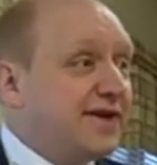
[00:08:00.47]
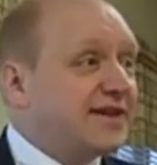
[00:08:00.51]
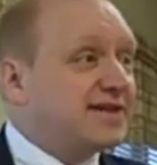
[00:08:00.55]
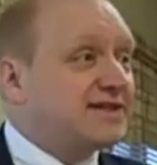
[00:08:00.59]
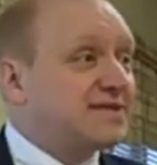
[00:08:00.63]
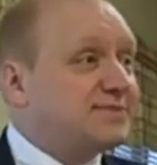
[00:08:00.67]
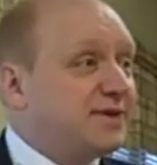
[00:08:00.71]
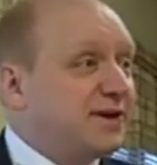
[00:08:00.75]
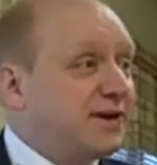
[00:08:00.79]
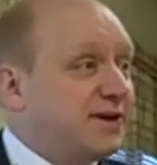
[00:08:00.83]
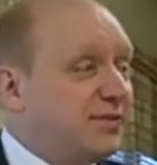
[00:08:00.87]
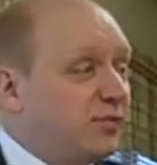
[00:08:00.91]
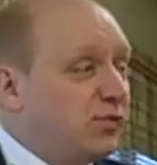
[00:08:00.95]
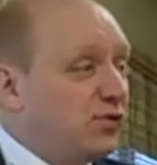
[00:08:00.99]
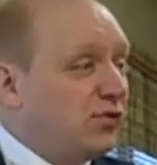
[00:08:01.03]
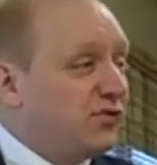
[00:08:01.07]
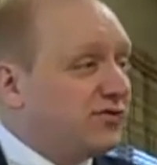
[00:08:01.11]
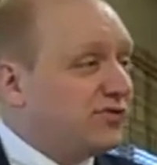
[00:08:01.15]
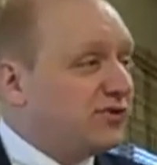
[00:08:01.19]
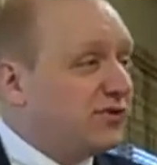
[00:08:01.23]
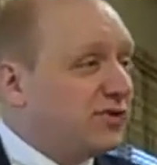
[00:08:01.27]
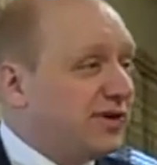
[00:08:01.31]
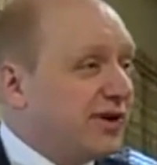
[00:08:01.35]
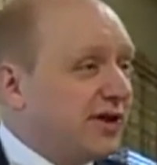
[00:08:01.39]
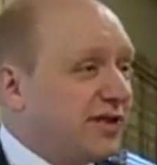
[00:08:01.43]
it's being
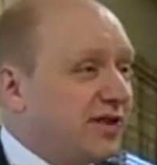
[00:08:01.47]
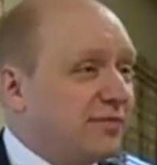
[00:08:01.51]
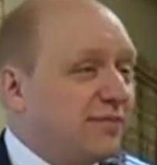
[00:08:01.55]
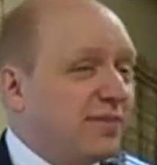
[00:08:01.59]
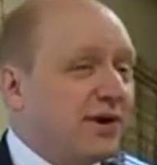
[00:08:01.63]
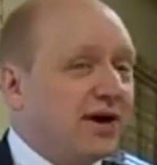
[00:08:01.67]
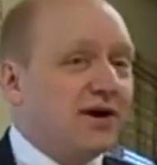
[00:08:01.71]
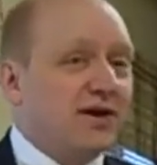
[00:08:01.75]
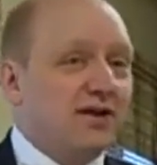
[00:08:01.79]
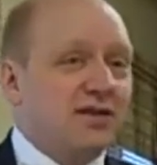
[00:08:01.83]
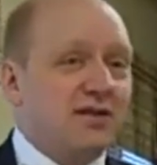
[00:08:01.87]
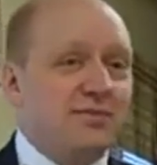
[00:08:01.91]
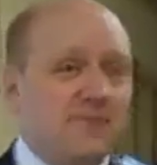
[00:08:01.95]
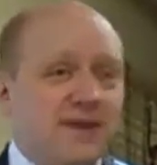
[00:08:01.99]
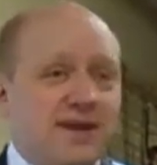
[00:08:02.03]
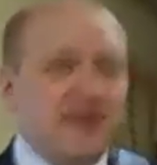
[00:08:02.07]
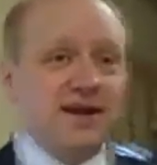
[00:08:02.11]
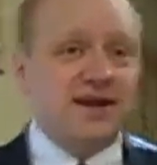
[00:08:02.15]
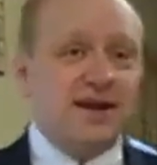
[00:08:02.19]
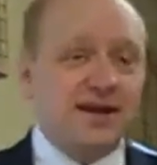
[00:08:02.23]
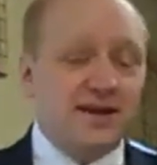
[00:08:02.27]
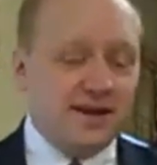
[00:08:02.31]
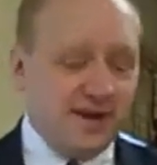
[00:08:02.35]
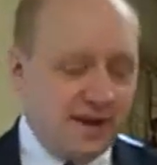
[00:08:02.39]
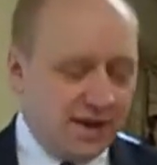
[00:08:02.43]
moved to another part of the
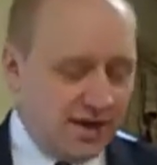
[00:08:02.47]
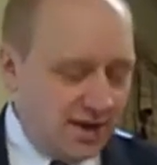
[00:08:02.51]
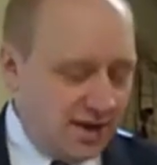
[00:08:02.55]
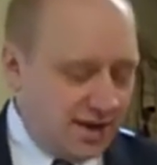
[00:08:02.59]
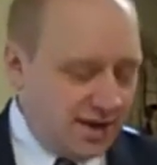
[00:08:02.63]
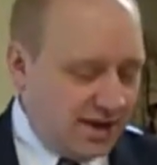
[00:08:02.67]
meeting,